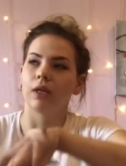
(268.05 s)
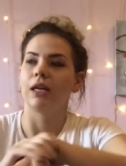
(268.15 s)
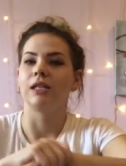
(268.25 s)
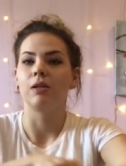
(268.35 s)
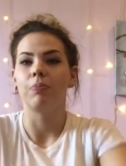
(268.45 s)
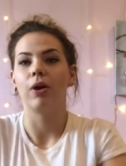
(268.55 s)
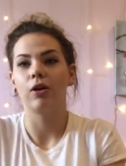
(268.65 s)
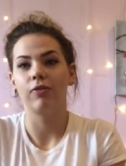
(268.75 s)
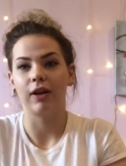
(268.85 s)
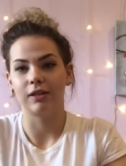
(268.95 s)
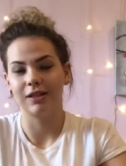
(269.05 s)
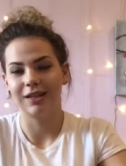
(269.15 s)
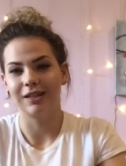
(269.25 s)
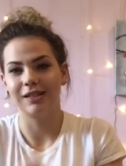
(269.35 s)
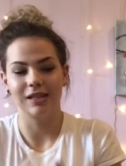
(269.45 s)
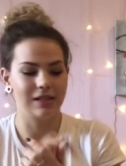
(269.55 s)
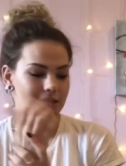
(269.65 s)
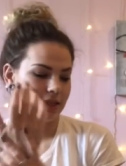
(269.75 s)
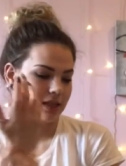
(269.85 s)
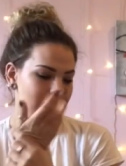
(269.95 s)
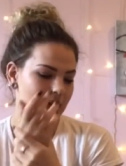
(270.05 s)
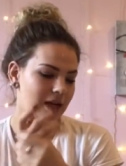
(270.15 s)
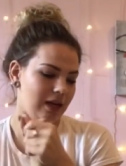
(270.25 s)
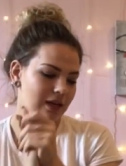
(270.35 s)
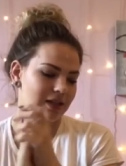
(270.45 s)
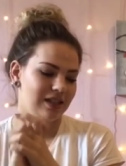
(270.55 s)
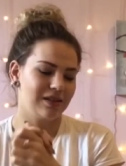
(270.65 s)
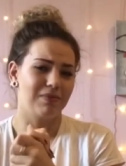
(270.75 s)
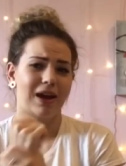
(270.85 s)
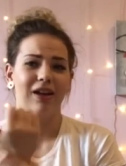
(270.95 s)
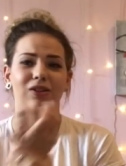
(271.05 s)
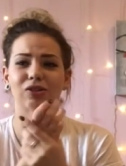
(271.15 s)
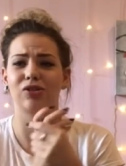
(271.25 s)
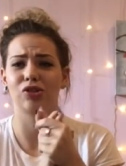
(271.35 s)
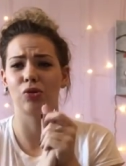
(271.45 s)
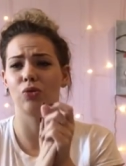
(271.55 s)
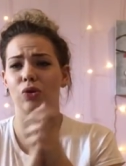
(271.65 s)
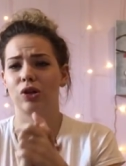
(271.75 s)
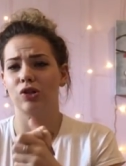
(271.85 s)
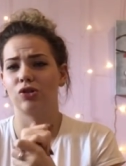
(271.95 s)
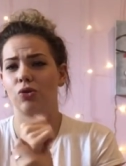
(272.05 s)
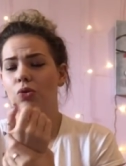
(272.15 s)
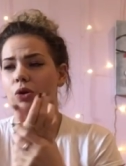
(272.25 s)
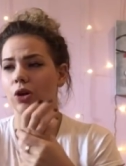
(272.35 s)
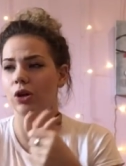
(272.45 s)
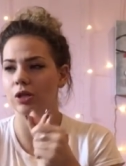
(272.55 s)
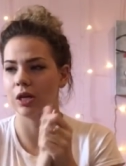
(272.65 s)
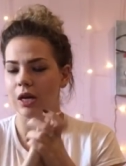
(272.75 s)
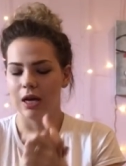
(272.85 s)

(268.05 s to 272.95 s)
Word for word: It is the perfect consistency. It smells so, so good.